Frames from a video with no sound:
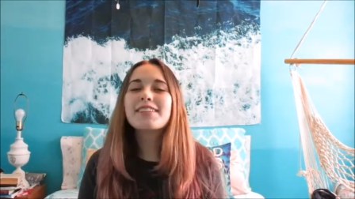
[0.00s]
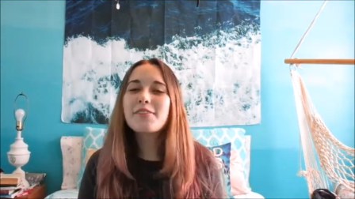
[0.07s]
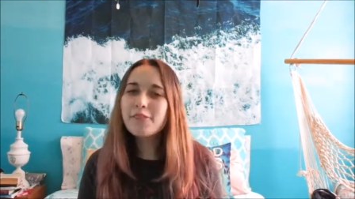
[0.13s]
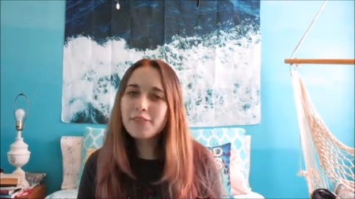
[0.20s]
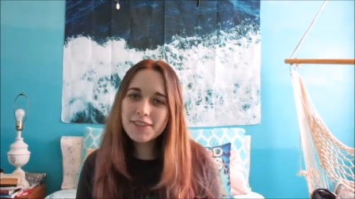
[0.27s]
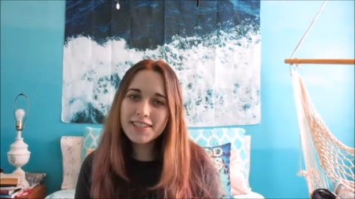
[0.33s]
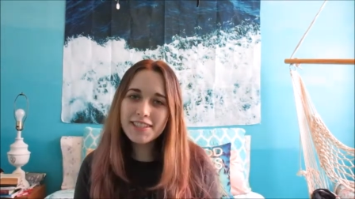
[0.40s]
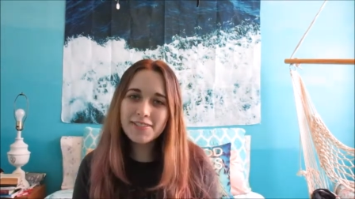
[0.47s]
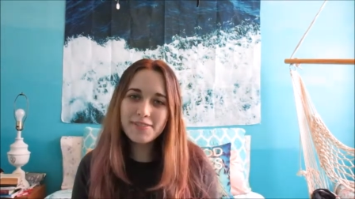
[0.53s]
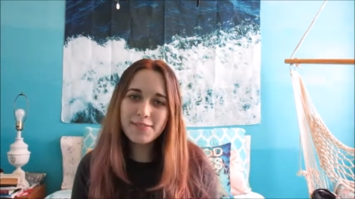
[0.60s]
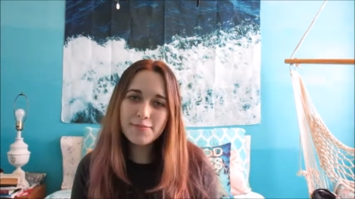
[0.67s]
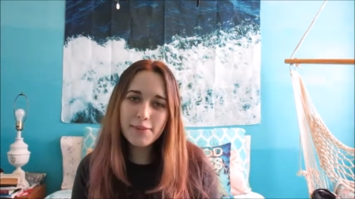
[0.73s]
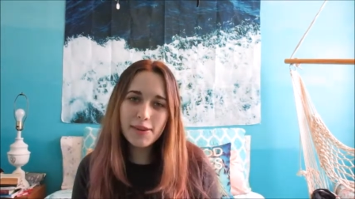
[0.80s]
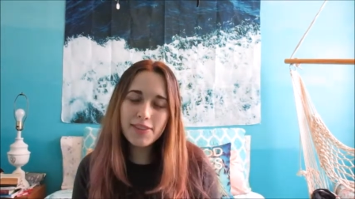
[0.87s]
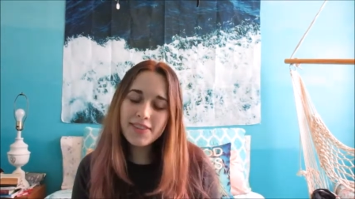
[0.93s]
The first of the
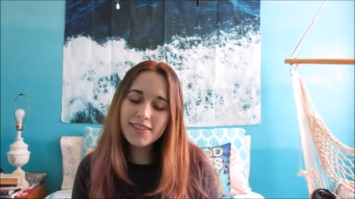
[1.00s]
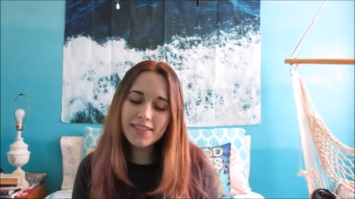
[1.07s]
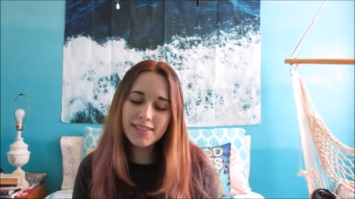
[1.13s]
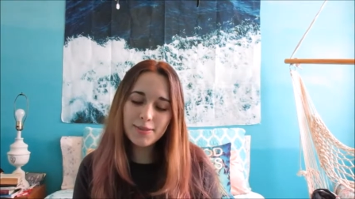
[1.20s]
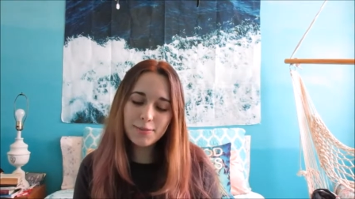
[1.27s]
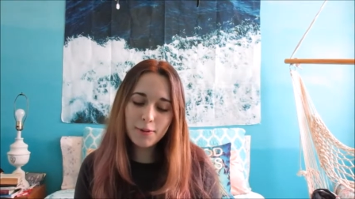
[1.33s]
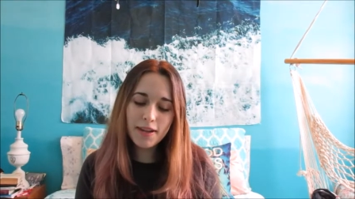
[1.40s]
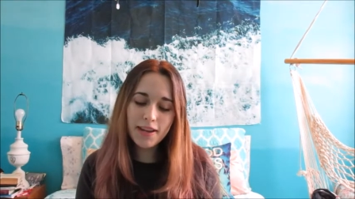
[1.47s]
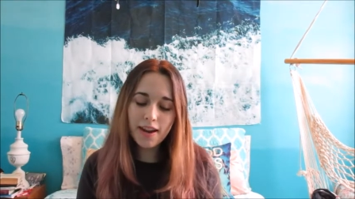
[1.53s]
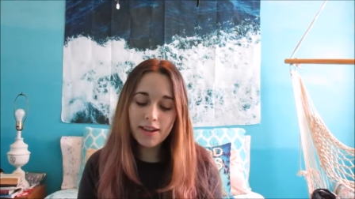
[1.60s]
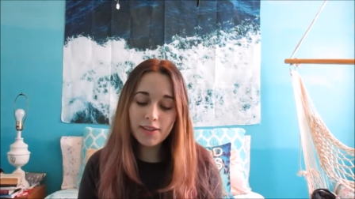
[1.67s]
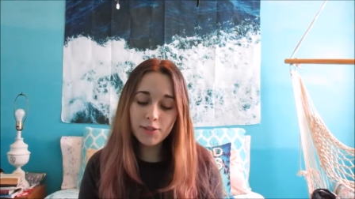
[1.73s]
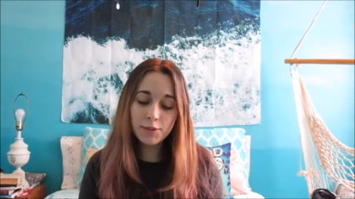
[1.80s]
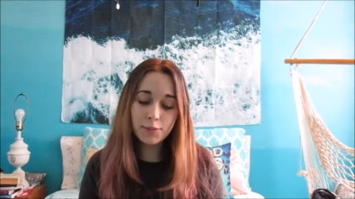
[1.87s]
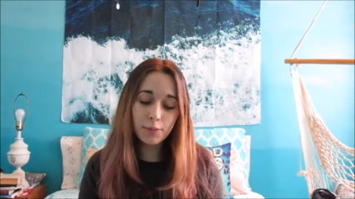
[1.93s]
month is when
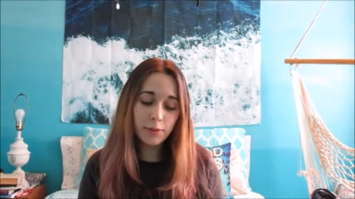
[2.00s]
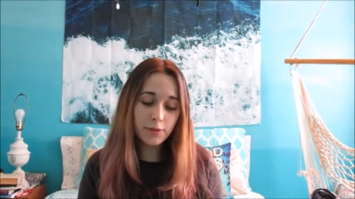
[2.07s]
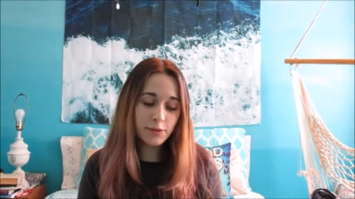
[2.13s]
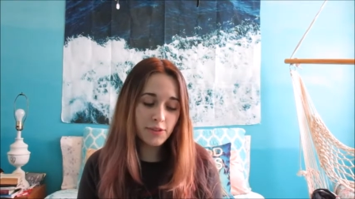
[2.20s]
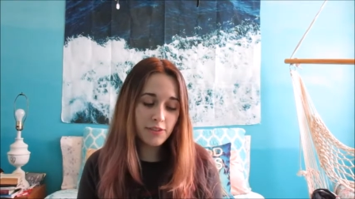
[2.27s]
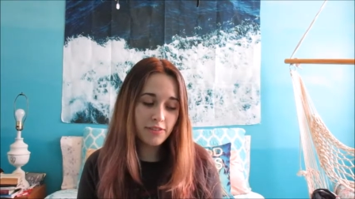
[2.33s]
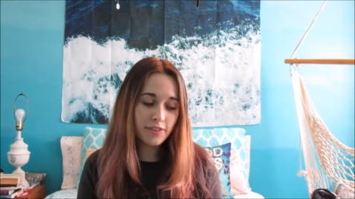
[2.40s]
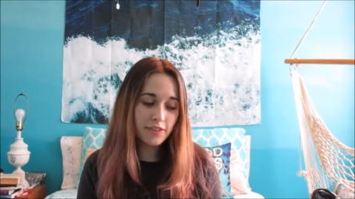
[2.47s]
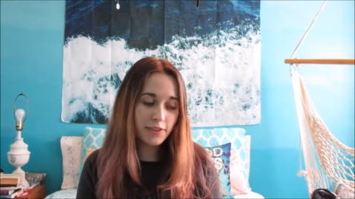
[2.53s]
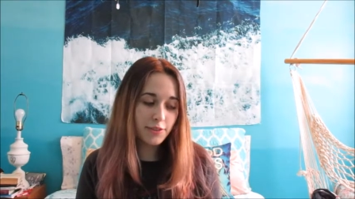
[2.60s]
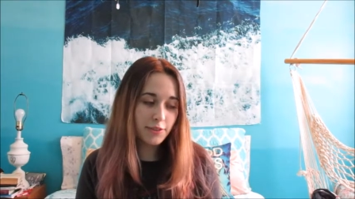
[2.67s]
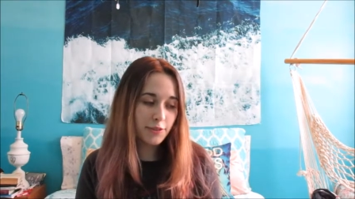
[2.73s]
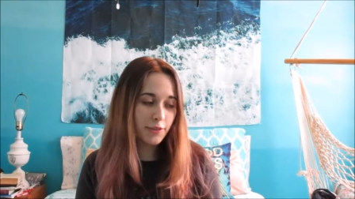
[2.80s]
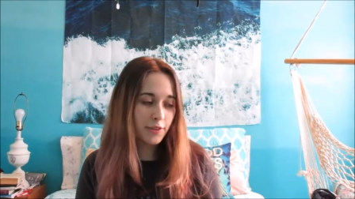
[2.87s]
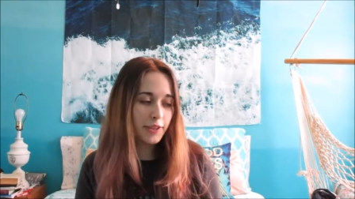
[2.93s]
I do poetry
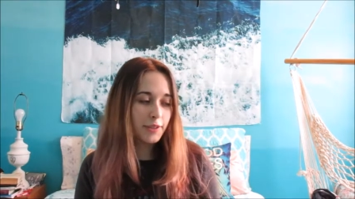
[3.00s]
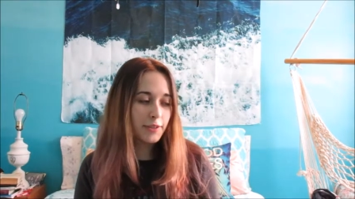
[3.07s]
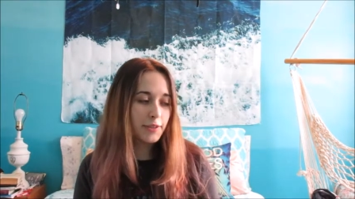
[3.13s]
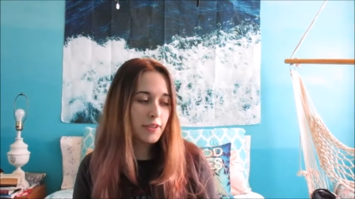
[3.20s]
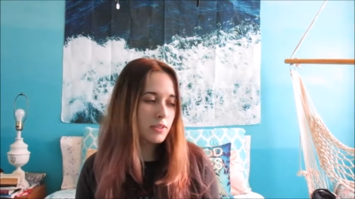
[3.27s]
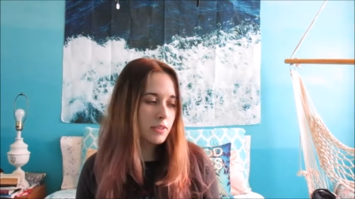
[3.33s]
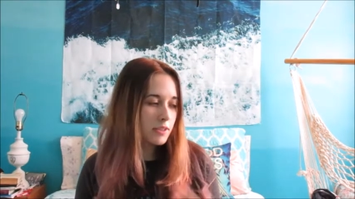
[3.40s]
videos for you.